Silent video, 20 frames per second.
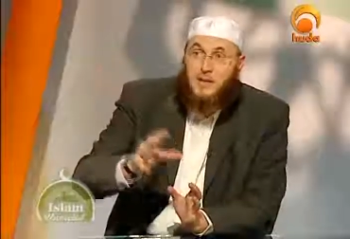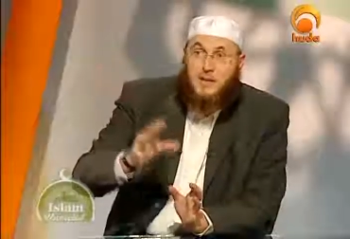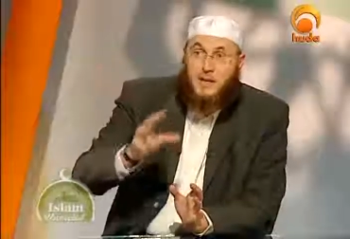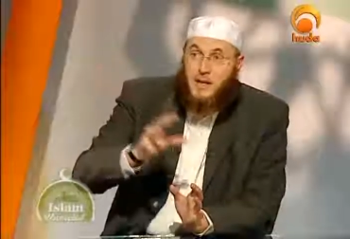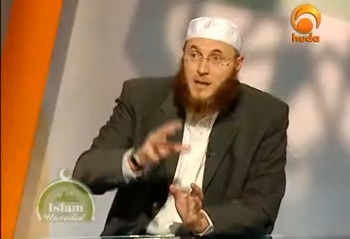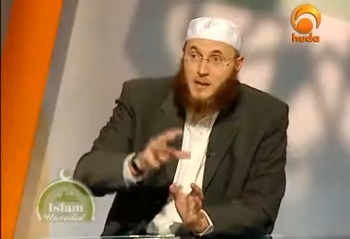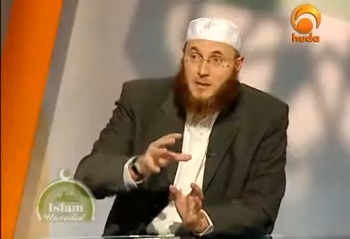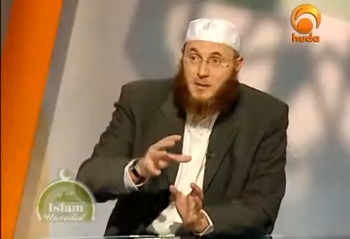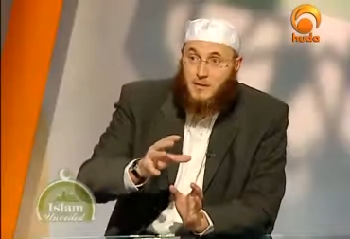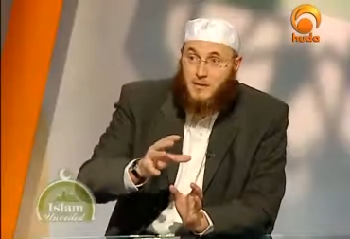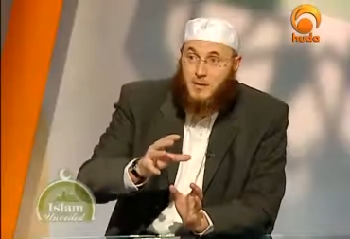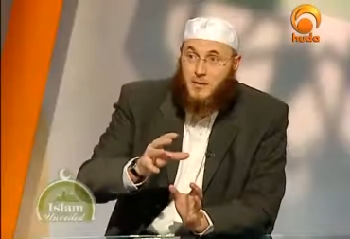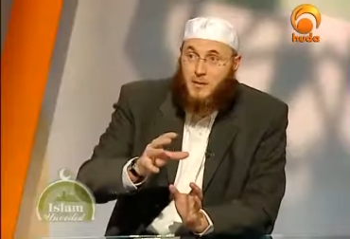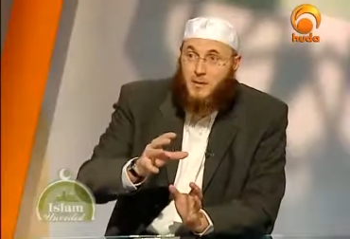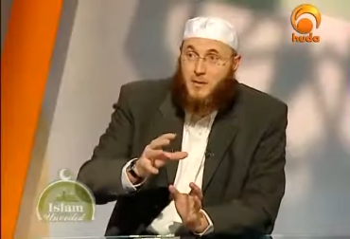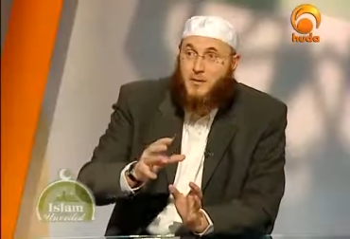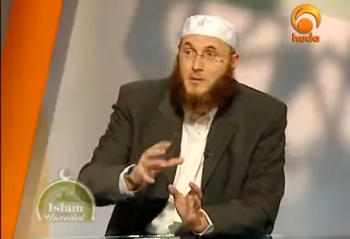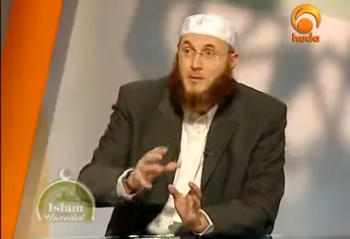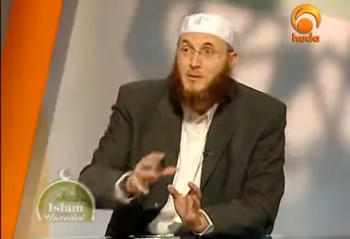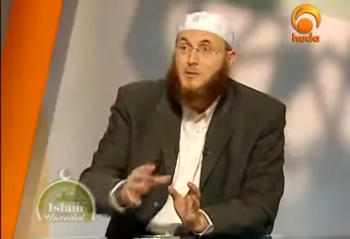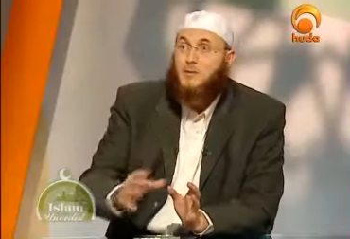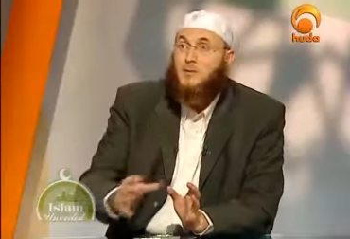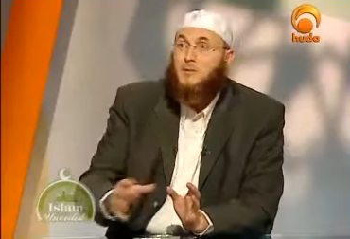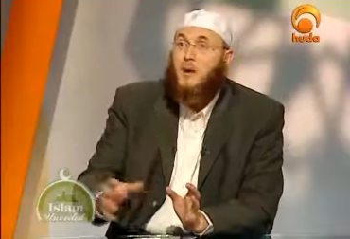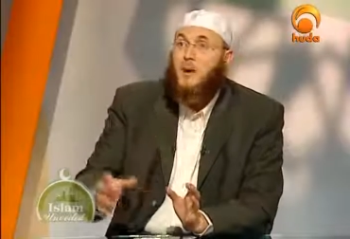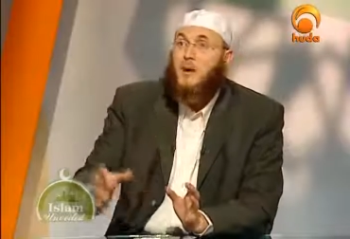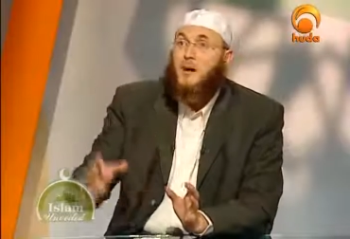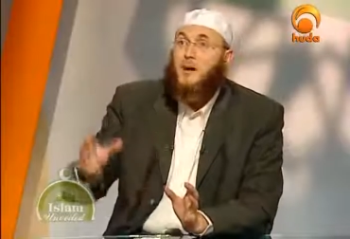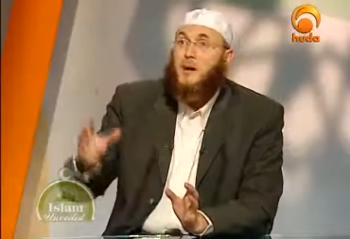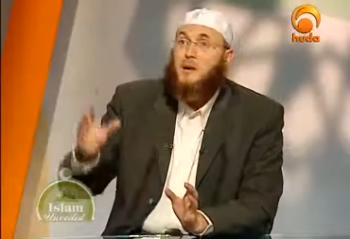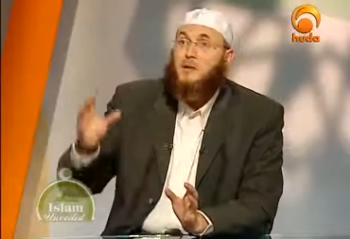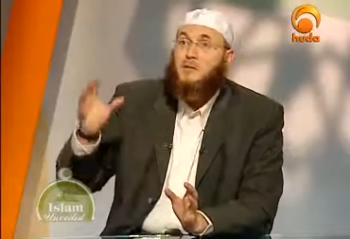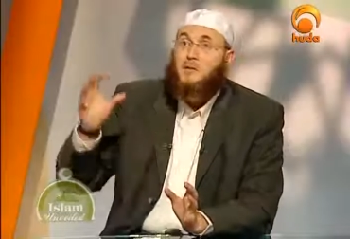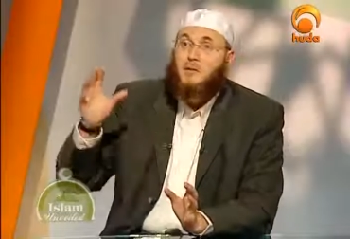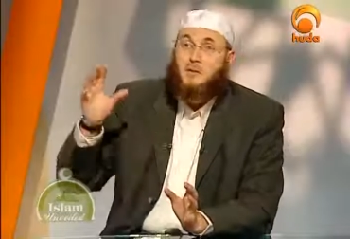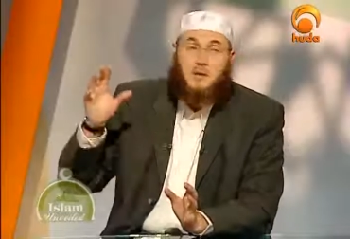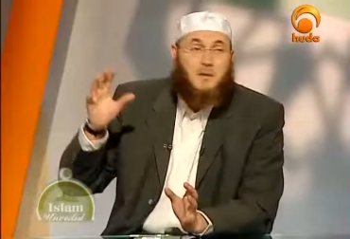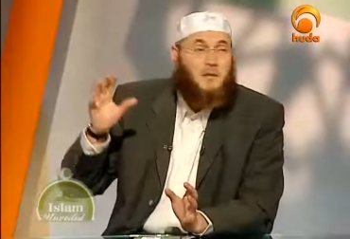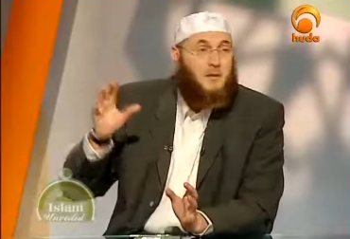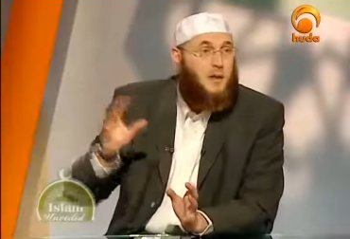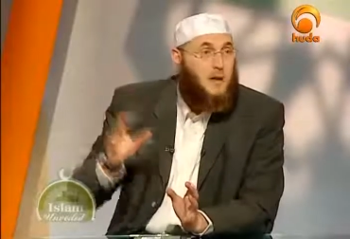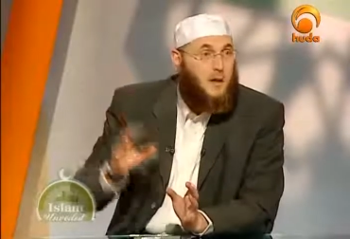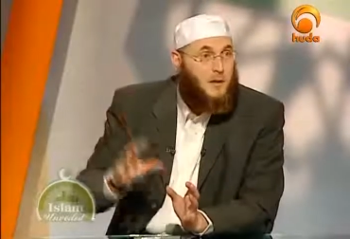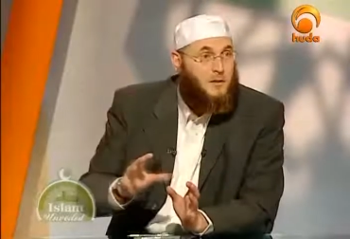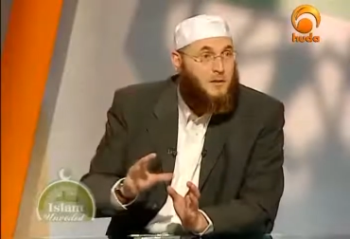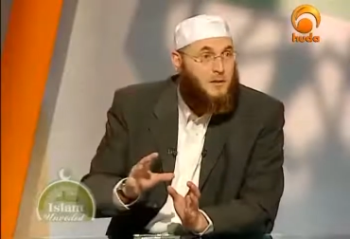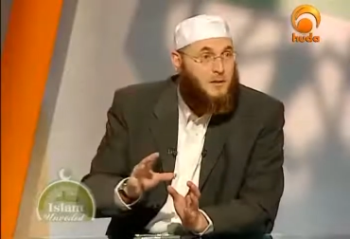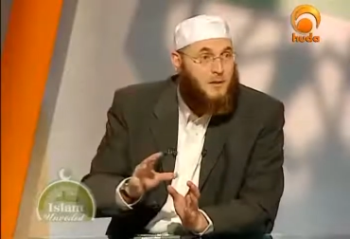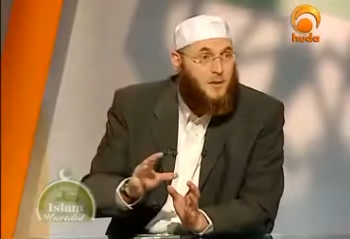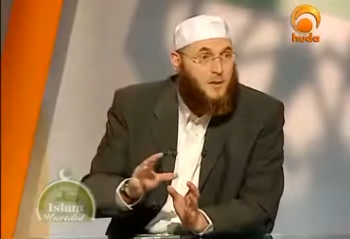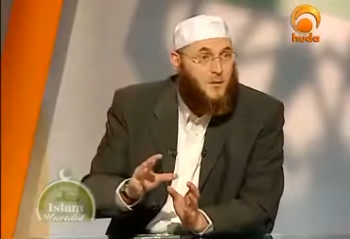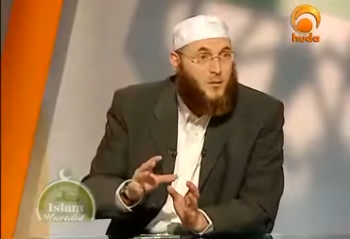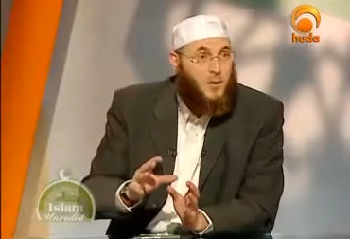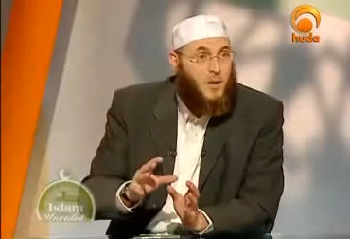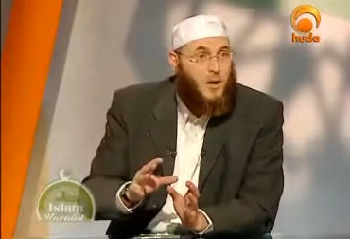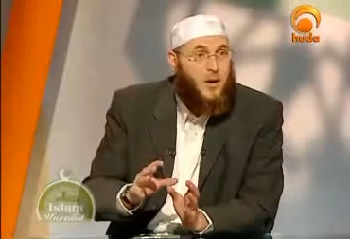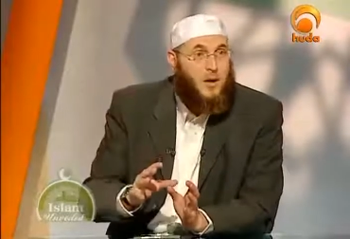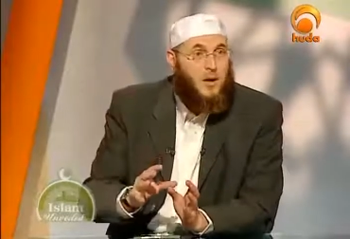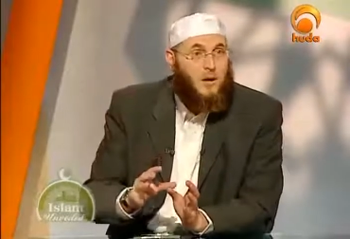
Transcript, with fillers: their relatives or those who are under their guardianship